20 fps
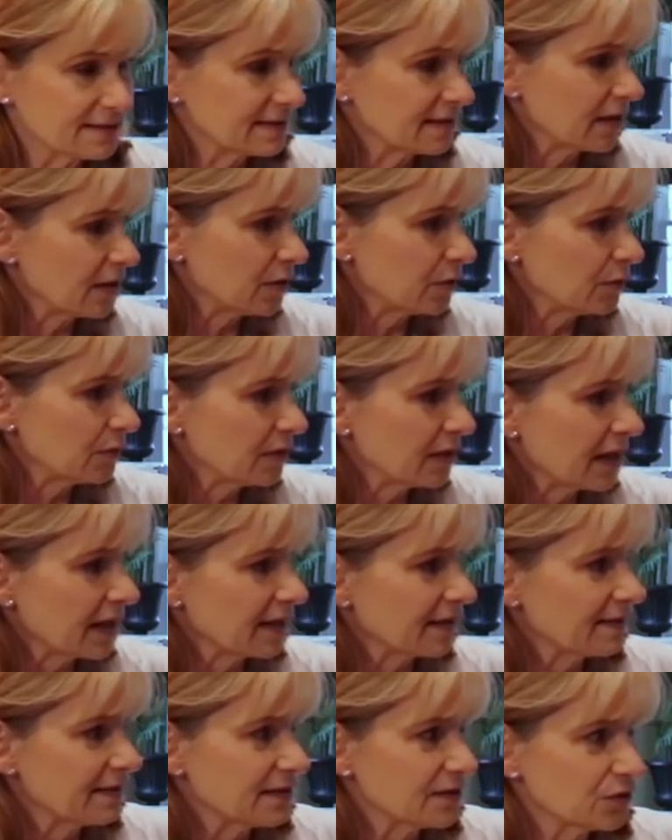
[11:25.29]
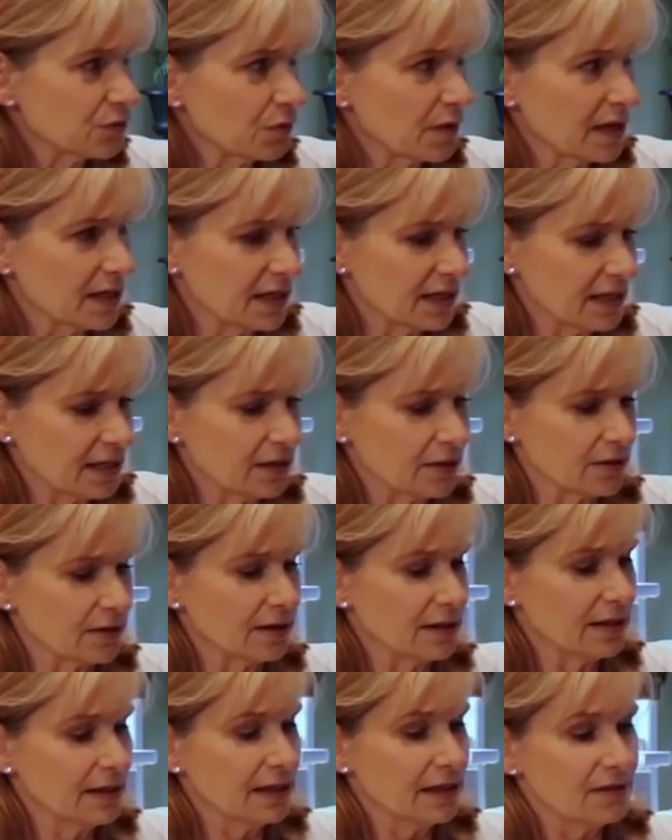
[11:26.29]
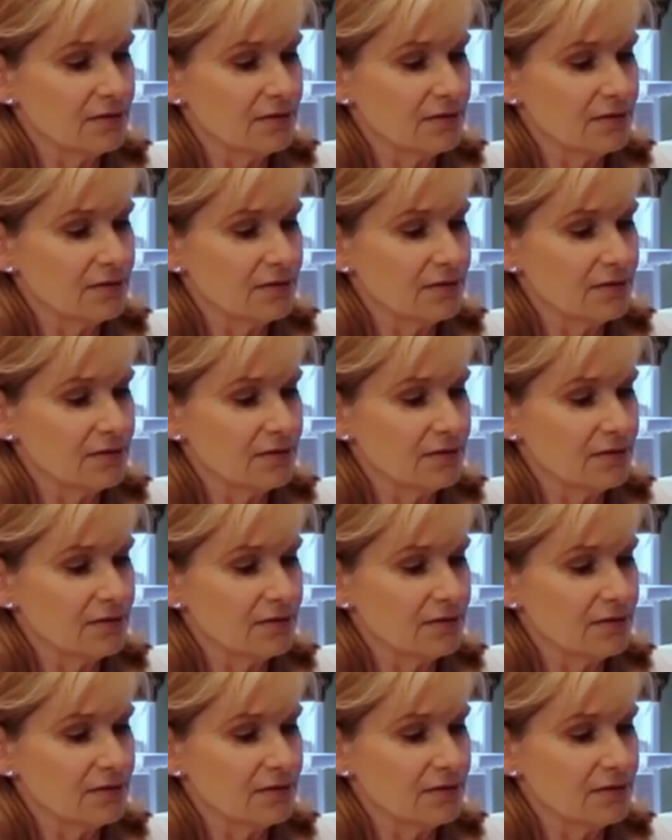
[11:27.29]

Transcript: So like this right here